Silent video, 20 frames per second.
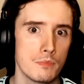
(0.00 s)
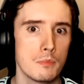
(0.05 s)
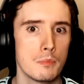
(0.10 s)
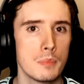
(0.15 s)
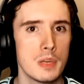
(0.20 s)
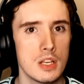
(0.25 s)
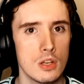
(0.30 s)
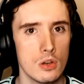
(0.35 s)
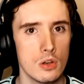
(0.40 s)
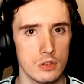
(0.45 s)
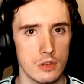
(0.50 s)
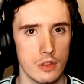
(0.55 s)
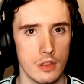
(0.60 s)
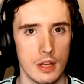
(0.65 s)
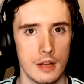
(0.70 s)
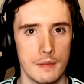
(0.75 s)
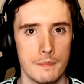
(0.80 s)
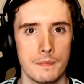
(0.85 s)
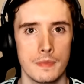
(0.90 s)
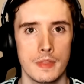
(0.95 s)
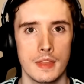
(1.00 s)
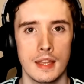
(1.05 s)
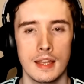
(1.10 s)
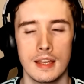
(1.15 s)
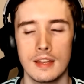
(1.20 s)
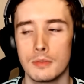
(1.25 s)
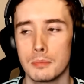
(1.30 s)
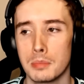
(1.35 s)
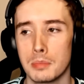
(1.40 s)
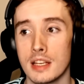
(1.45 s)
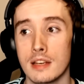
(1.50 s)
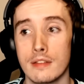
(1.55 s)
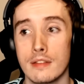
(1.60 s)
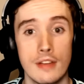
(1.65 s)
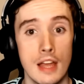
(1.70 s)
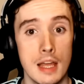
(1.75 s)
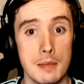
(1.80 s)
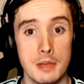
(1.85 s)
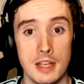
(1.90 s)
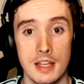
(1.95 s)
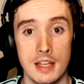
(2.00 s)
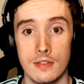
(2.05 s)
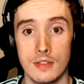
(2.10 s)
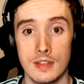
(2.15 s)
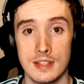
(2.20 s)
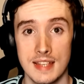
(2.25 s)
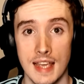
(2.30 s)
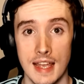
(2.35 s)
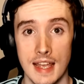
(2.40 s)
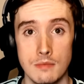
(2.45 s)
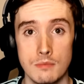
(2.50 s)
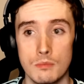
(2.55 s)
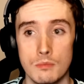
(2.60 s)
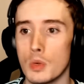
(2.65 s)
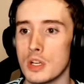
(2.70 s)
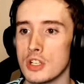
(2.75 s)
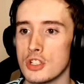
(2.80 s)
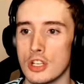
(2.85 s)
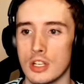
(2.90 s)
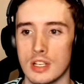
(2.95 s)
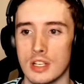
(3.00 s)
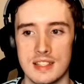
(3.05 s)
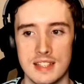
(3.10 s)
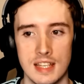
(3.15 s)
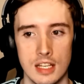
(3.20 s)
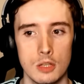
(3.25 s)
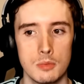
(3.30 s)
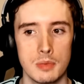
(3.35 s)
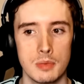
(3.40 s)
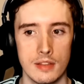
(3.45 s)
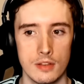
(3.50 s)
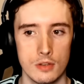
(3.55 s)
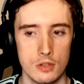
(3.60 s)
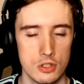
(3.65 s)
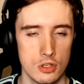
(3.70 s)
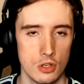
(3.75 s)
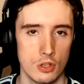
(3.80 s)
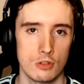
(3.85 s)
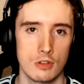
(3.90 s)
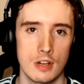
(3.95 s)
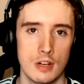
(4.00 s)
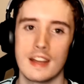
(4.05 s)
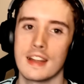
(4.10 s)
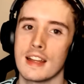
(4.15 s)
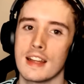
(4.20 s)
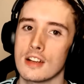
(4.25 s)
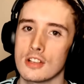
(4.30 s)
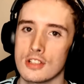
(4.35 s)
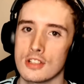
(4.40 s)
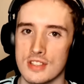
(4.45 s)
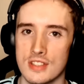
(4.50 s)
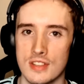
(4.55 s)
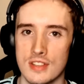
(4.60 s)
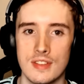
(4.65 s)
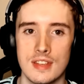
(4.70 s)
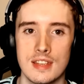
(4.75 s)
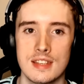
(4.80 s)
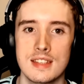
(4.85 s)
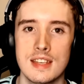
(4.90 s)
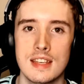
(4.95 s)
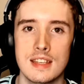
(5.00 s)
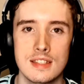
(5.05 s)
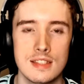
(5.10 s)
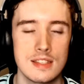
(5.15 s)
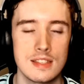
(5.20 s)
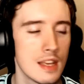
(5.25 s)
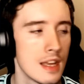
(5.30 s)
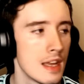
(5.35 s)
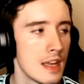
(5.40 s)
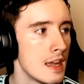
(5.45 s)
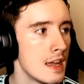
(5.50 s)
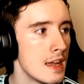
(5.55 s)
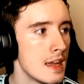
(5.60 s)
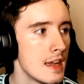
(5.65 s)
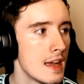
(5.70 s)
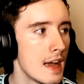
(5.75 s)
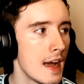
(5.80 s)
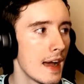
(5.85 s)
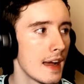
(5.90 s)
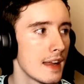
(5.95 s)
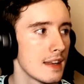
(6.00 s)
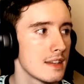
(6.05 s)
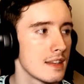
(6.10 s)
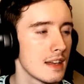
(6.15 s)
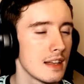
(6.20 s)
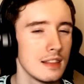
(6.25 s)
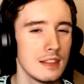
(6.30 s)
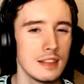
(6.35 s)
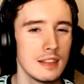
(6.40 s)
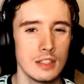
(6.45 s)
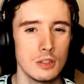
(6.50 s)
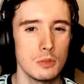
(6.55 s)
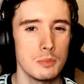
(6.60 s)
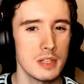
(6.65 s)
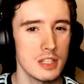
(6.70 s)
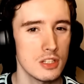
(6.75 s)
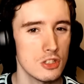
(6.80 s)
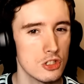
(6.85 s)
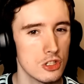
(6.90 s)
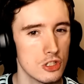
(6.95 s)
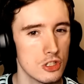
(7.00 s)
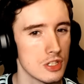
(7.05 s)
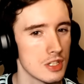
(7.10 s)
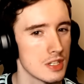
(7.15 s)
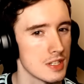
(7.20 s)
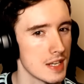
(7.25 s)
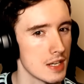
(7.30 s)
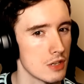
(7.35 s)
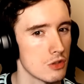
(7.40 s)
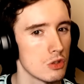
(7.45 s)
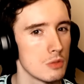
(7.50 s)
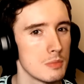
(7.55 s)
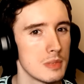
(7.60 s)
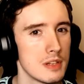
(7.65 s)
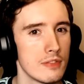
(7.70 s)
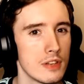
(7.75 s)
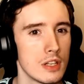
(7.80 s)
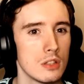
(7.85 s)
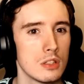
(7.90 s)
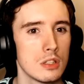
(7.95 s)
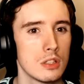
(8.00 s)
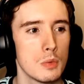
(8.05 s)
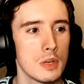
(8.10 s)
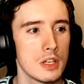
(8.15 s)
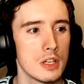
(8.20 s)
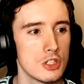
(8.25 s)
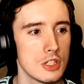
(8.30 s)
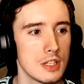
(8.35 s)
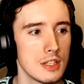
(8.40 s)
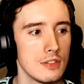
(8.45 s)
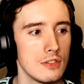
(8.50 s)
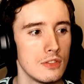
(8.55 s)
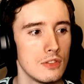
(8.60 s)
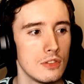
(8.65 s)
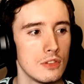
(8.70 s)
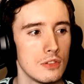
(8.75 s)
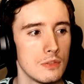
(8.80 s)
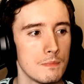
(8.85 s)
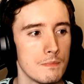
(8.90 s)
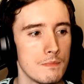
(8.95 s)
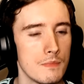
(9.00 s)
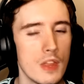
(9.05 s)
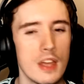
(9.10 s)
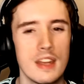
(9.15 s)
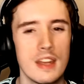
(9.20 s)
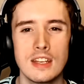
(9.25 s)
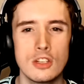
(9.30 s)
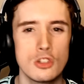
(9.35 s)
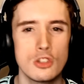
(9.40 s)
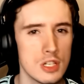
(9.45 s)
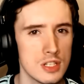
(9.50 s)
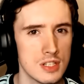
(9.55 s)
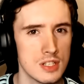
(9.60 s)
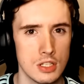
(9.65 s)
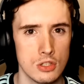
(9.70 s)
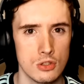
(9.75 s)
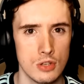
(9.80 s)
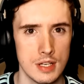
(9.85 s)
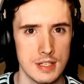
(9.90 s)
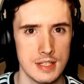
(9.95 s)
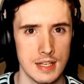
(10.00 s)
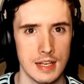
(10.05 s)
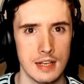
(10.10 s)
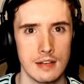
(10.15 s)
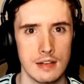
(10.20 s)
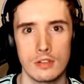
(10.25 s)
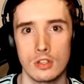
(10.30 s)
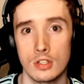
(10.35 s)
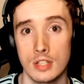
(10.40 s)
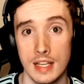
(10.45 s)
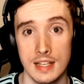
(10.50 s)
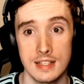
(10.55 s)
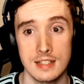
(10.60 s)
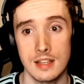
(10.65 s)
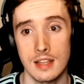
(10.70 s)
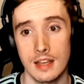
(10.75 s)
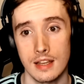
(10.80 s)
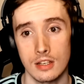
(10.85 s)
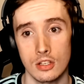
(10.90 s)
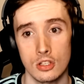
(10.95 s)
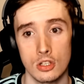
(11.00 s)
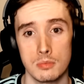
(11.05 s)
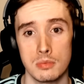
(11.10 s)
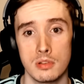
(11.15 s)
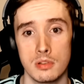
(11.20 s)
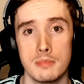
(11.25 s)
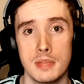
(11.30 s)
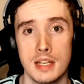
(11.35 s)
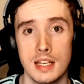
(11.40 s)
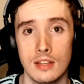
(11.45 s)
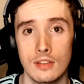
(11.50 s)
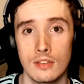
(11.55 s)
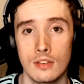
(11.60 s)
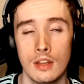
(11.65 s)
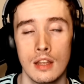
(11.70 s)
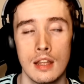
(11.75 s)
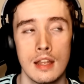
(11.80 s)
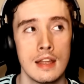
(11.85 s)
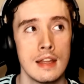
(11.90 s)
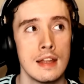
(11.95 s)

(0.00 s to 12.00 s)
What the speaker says: beyond that, he's played a fair bit in the 10, which you can tell by those shot creating actions and the assists, and a little bit as just a central midfielder, which is an interesting trait to have. I'll get into that in a couple of minutes.